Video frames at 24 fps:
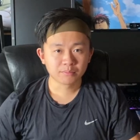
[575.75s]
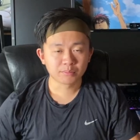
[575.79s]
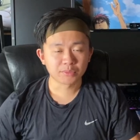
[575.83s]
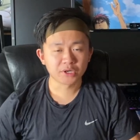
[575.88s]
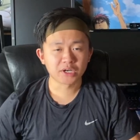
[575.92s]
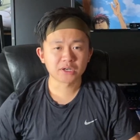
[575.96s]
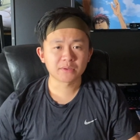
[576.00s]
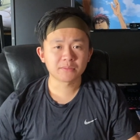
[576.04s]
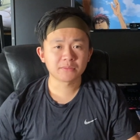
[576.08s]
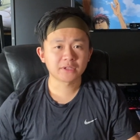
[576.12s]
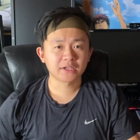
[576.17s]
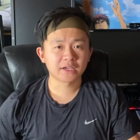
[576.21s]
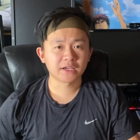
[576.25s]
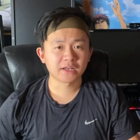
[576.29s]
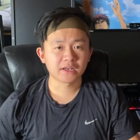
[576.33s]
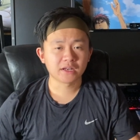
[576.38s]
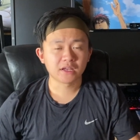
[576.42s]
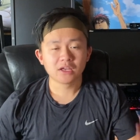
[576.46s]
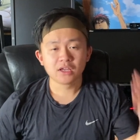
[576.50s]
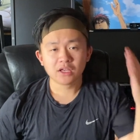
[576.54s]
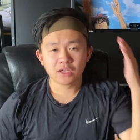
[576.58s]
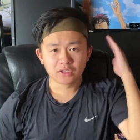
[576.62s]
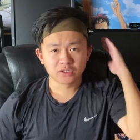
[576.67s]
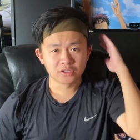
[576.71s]
Bottom line,
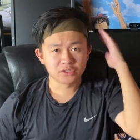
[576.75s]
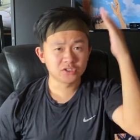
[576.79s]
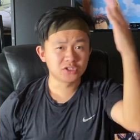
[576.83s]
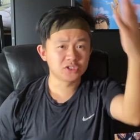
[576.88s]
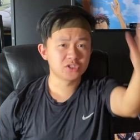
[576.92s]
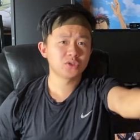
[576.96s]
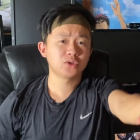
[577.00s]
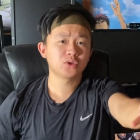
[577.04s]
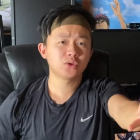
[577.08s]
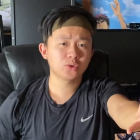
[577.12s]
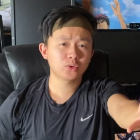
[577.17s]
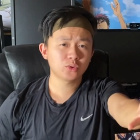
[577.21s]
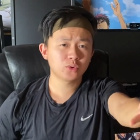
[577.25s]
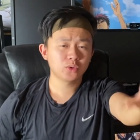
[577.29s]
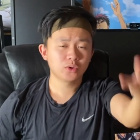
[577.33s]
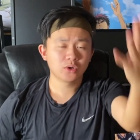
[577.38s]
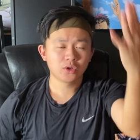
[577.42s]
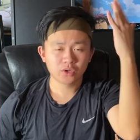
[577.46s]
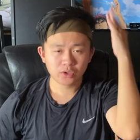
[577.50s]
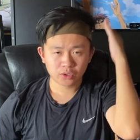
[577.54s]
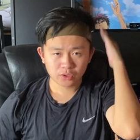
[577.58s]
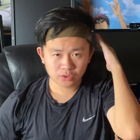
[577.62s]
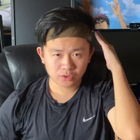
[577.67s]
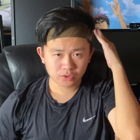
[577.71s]
do
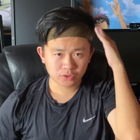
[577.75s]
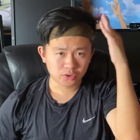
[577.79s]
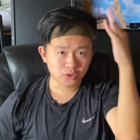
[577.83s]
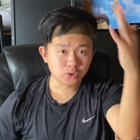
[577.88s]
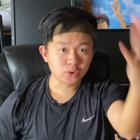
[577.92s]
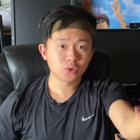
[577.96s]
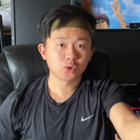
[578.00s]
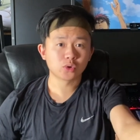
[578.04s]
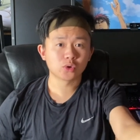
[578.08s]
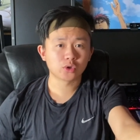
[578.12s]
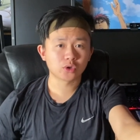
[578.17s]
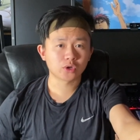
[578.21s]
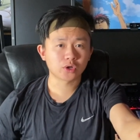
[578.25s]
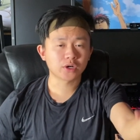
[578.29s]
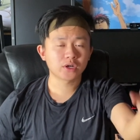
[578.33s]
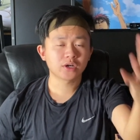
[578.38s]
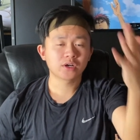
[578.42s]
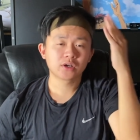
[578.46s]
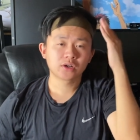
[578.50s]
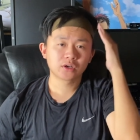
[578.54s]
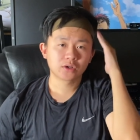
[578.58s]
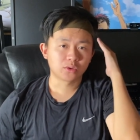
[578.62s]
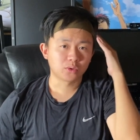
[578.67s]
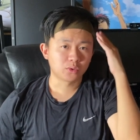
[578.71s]
your
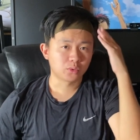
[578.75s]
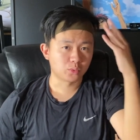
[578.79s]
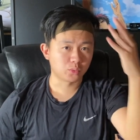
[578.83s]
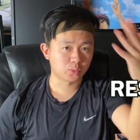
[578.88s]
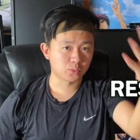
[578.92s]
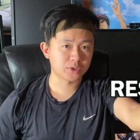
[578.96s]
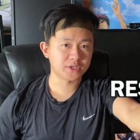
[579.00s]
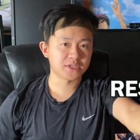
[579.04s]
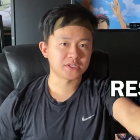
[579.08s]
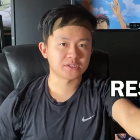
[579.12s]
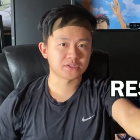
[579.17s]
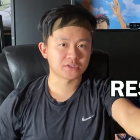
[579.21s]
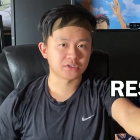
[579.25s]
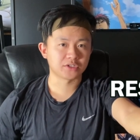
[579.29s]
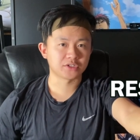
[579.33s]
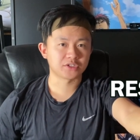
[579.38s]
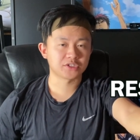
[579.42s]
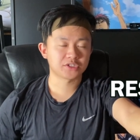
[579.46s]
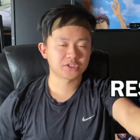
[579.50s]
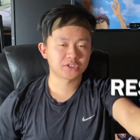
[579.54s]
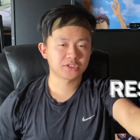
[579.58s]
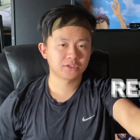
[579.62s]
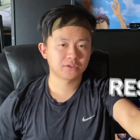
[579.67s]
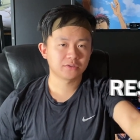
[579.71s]

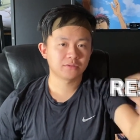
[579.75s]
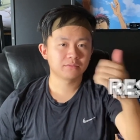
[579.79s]
research.